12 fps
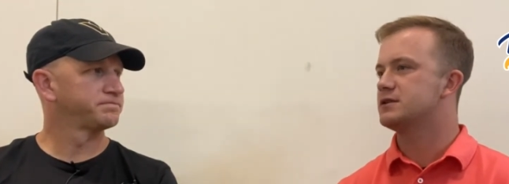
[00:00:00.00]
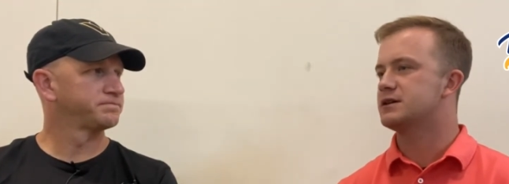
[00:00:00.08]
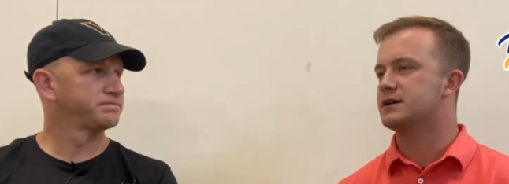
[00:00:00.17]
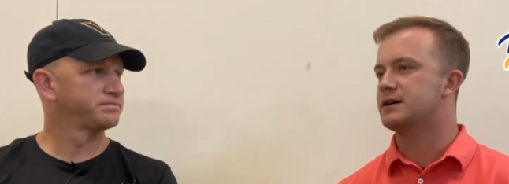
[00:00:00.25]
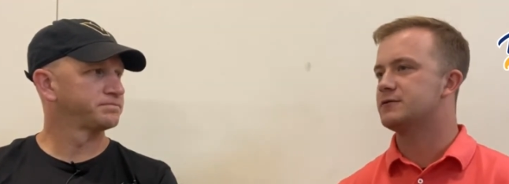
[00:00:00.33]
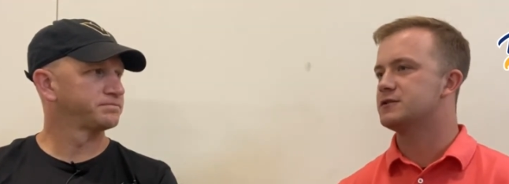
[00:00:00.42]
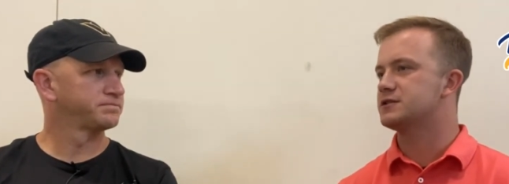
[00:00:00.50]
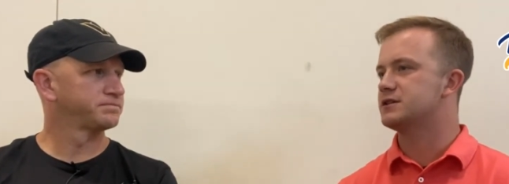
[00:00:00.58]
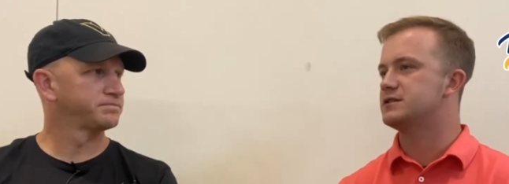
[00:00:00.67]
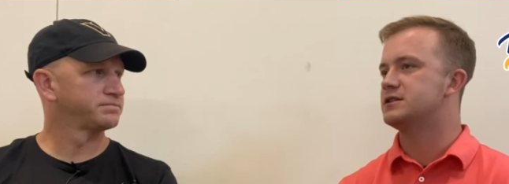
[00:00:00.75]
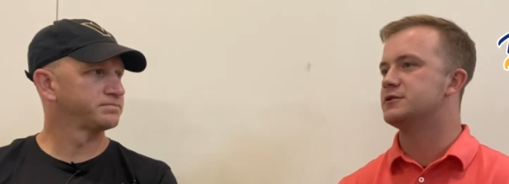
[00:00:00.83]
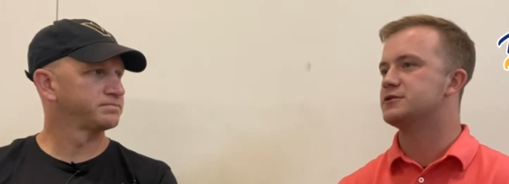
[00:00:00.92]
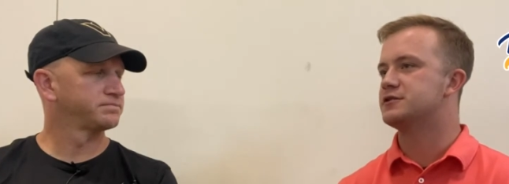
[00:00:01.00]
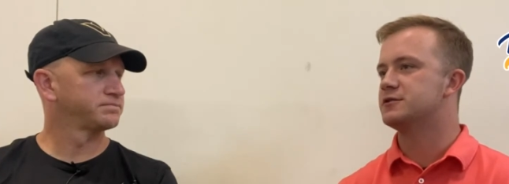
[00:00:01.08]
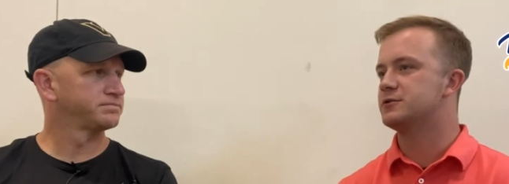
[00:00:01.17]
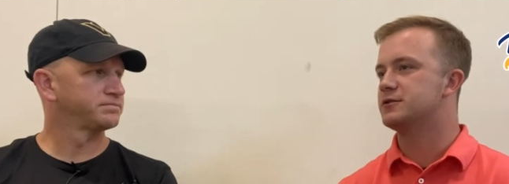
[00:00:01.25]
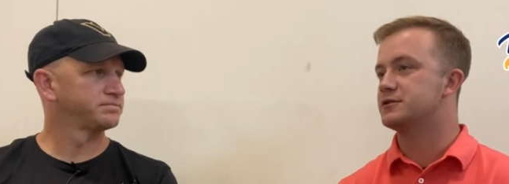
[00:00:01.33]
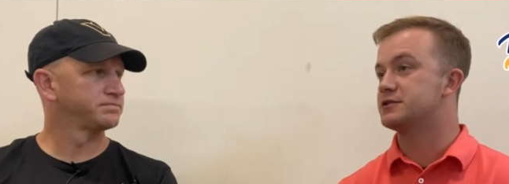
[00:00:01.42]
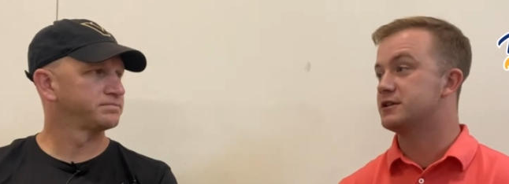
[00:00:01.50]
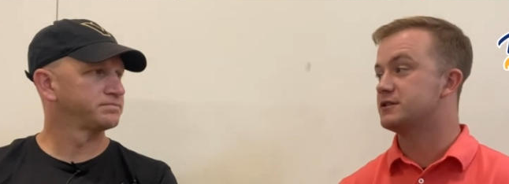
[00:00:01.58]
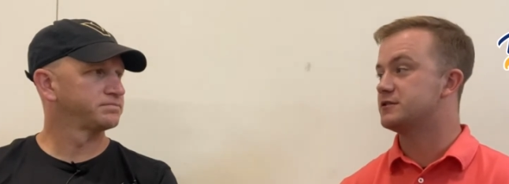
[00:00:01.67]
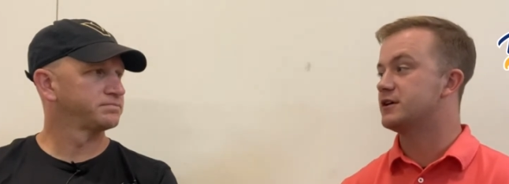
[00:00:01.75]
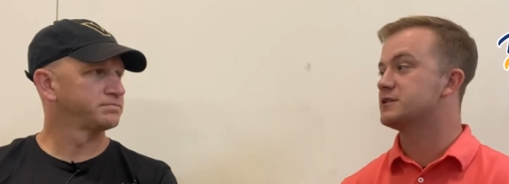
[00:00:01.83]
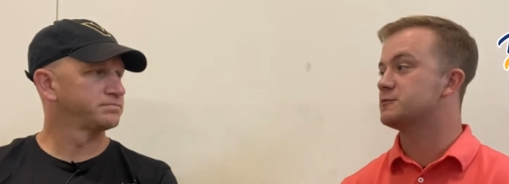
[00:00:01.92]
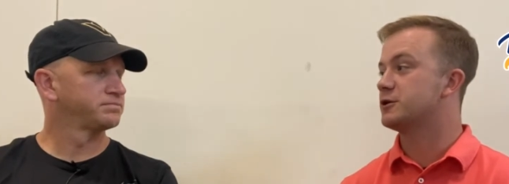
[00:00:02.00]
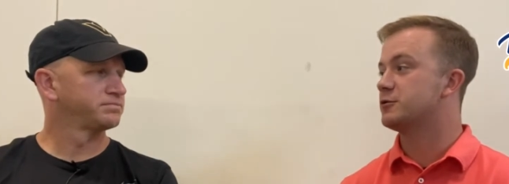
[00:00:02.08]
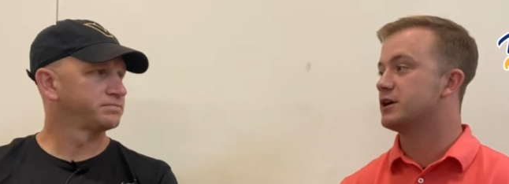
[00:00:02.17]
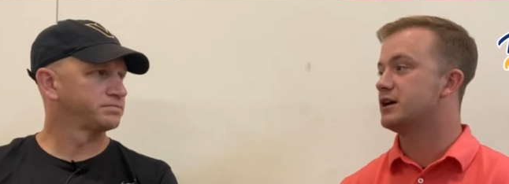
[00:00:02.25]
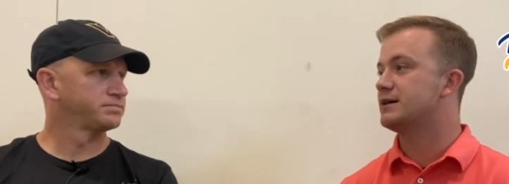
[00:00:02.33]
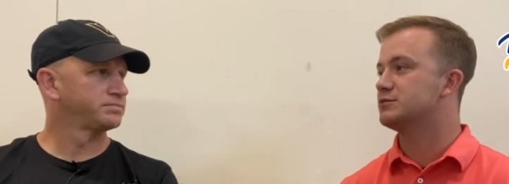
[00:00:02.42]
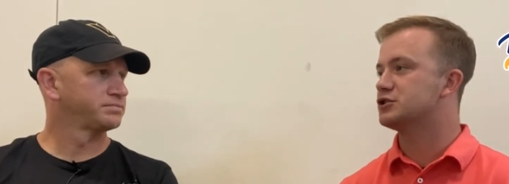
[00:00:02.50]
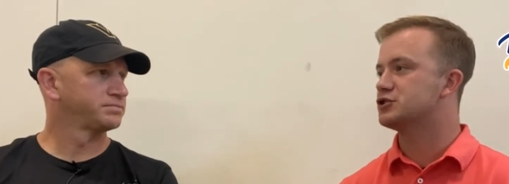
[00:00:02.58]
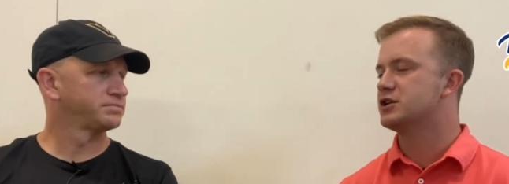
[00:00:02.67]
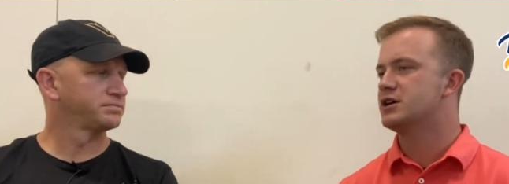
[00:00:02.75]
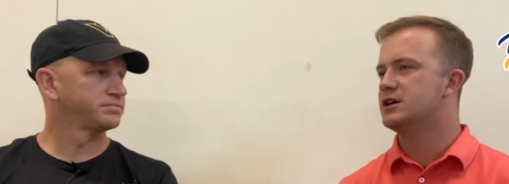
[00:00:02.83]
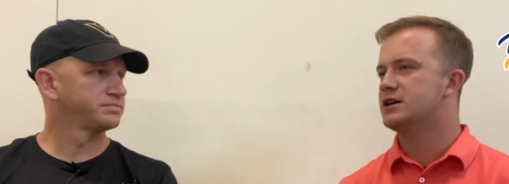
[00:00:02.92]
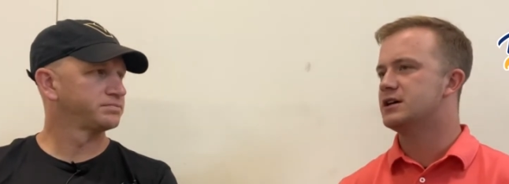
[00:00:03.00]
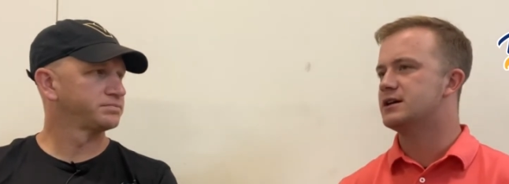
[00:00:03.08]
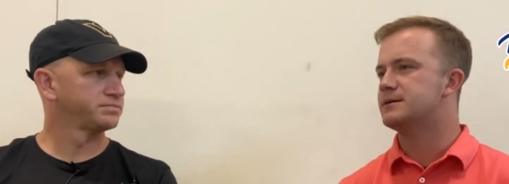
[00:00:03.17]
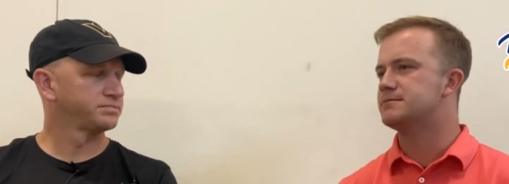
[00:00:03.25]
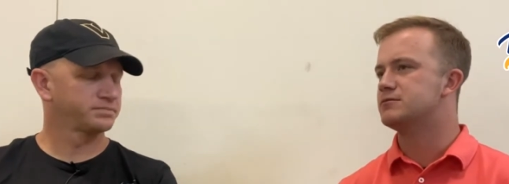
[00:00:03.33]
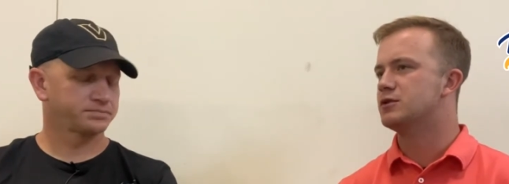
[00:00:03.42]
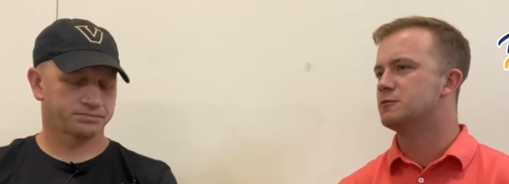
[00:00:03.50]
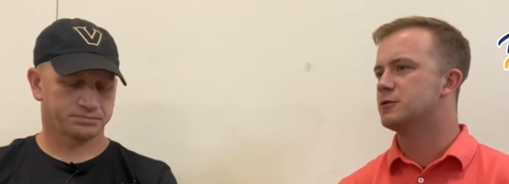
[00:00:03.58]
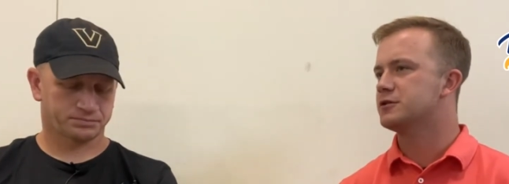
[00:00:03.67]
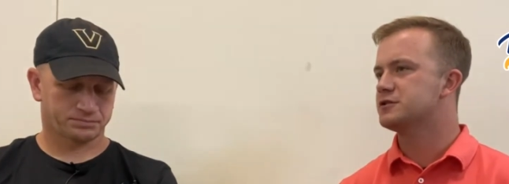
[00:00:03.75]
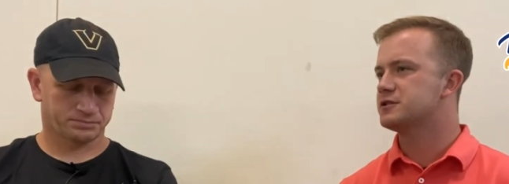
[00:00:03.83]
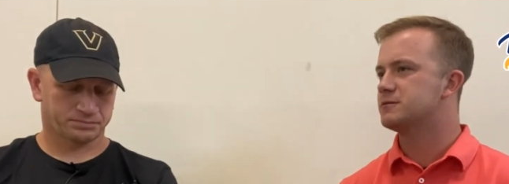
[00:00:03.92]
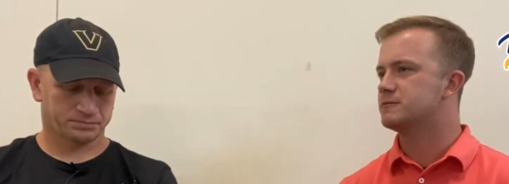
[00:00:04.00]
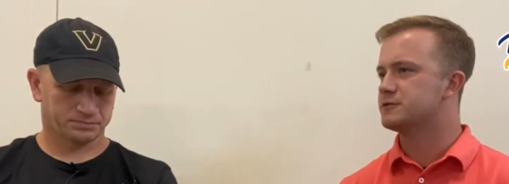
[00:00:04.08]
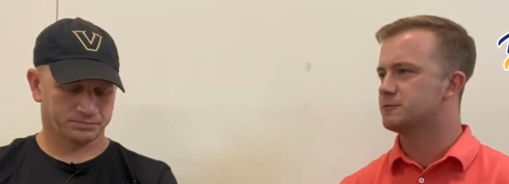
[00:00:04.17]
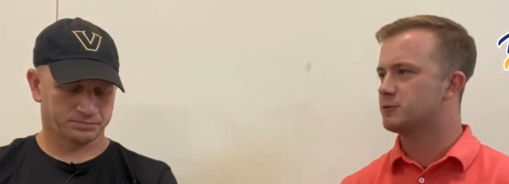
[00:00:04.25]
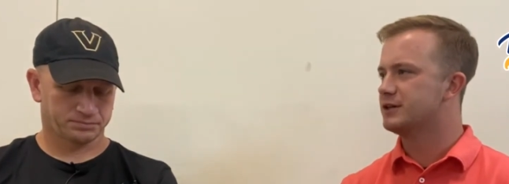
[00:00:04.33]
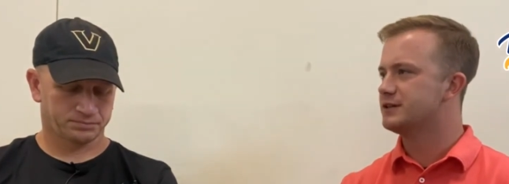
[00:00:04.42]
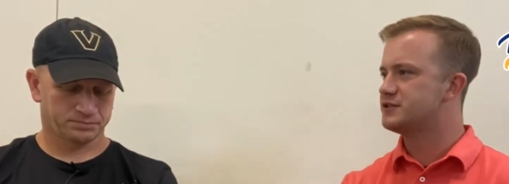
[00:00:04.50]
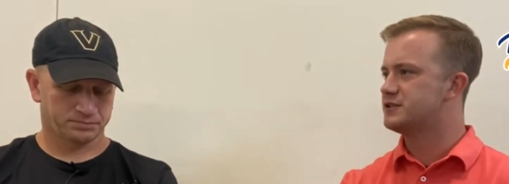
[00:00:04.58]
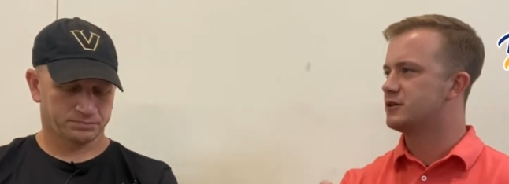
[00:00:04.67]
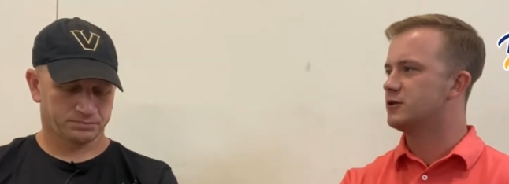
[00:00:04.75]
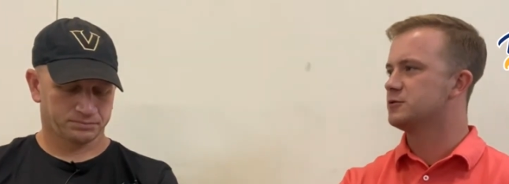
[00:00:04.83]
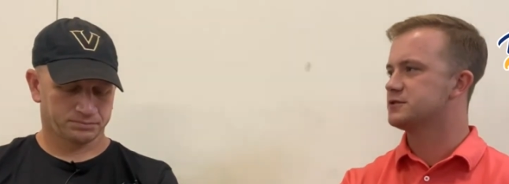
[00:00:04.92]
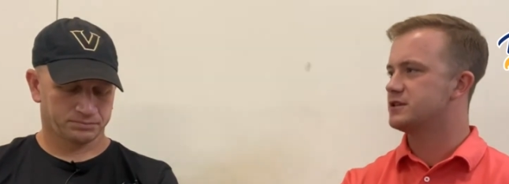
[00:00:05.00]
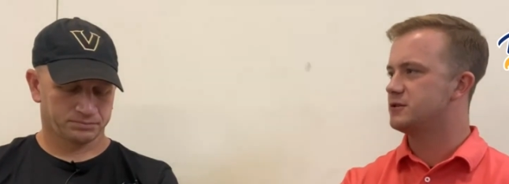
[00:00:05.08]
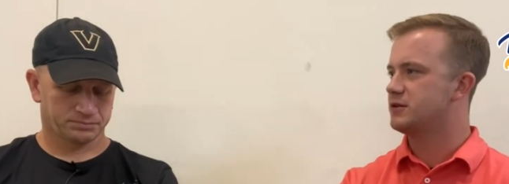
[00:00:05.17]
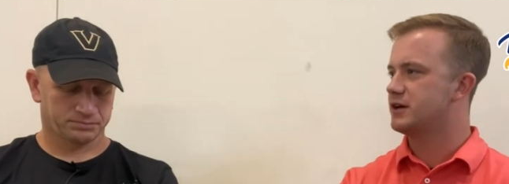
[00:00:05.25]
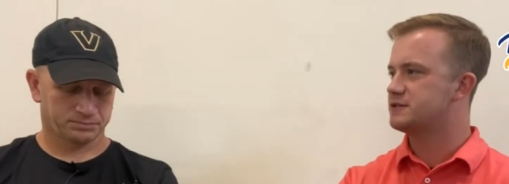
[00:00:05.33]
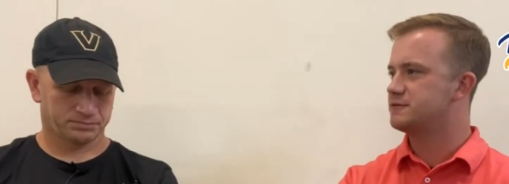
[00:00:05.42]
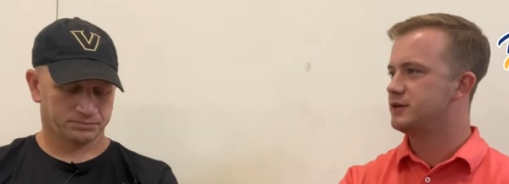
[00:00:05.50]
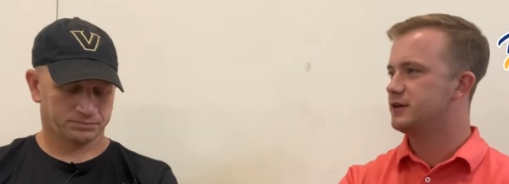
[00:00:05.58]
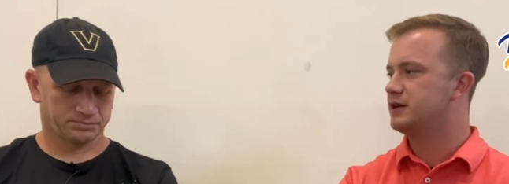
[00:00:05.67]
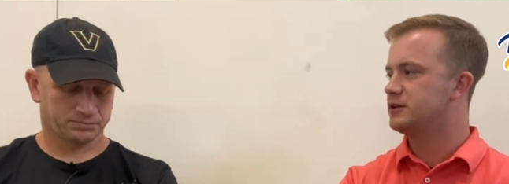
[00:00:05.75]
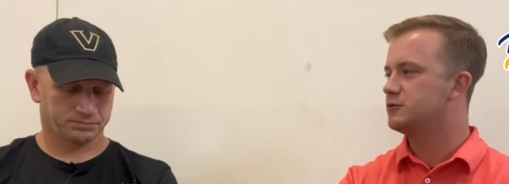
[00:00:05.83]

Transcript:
Speaker 1: Uh, obviously, it's year two. There's things you guys want to accomplish, um, but what are some some realistic goals that you guys feel like you